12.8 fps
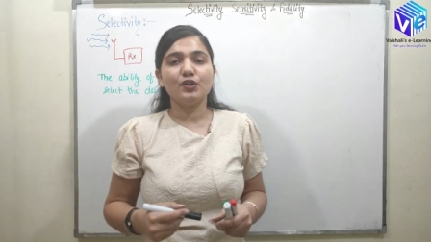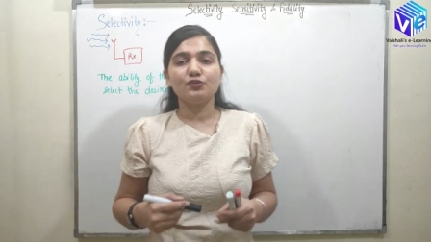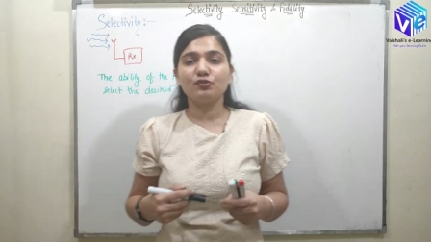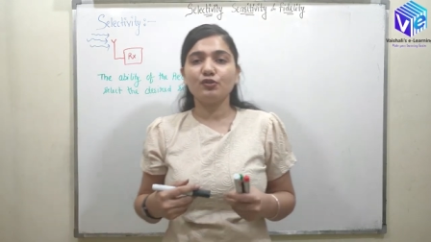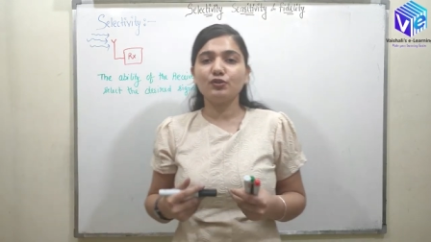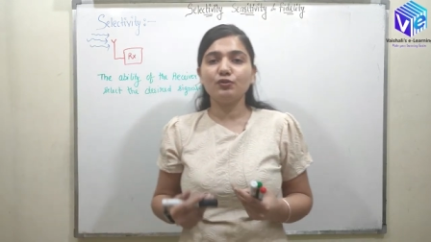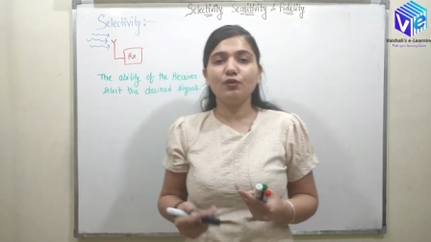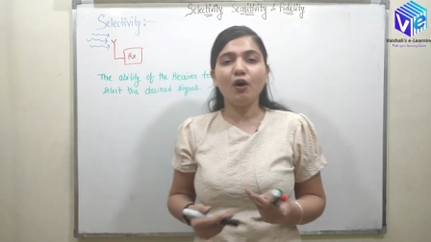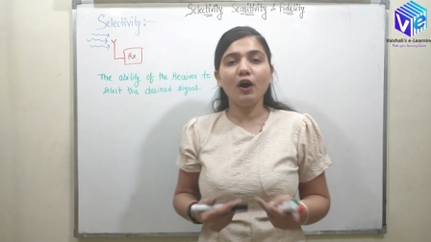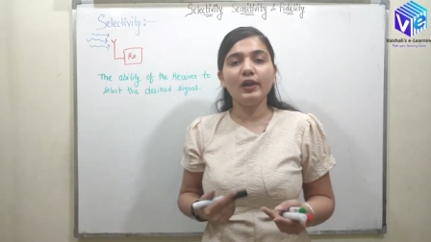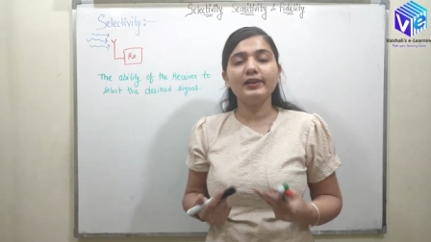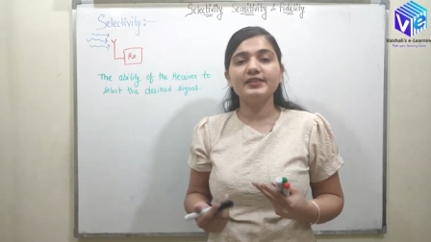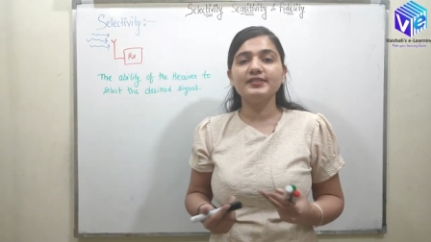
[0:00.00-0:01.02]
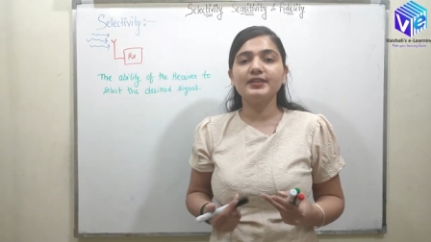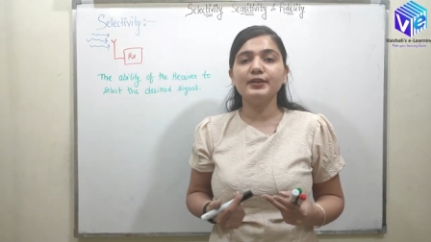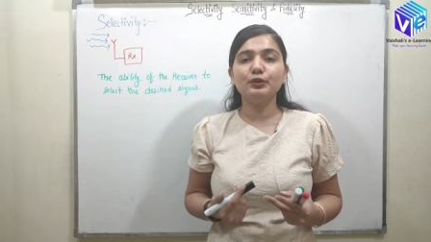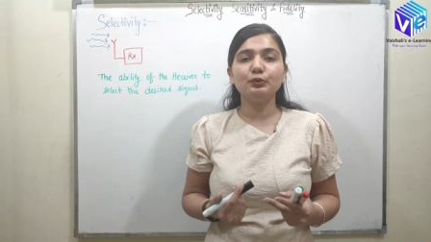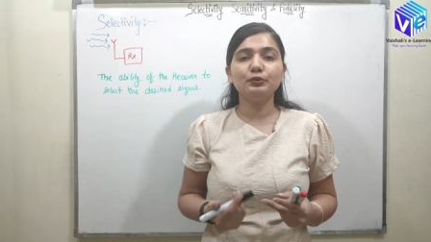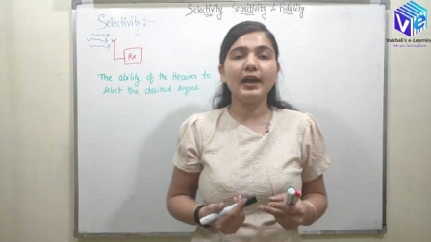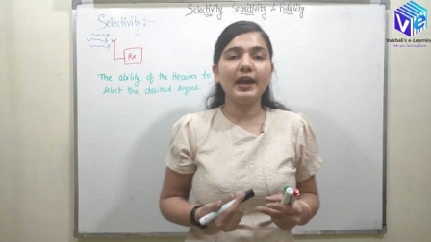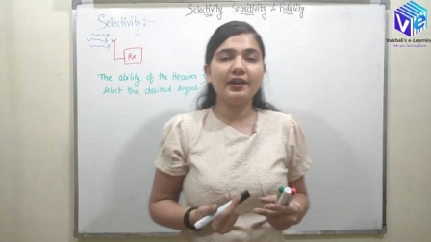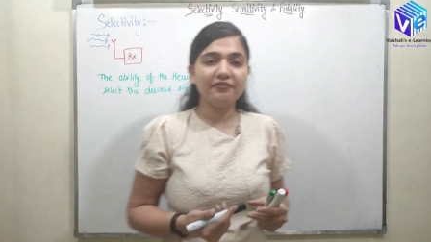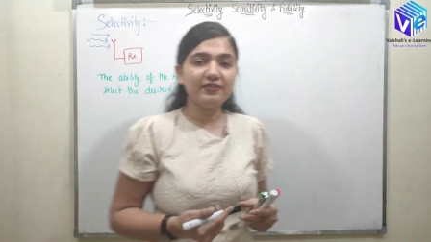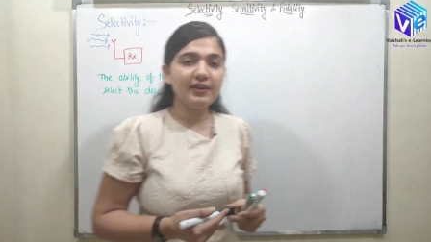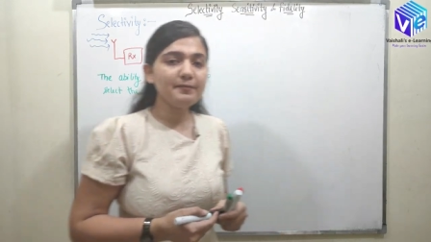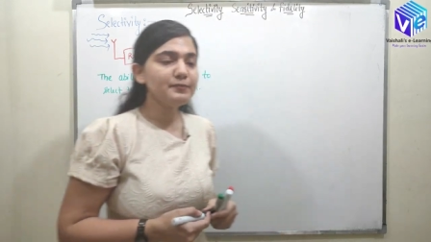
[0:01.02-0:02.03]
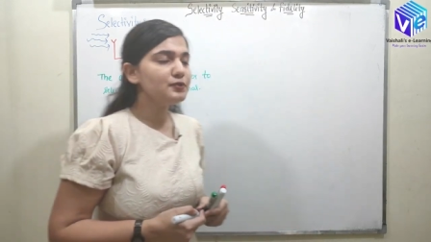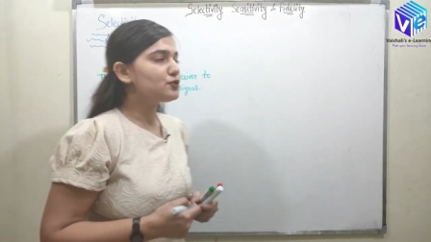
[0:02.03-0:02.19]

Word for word: So you all listen to the FM.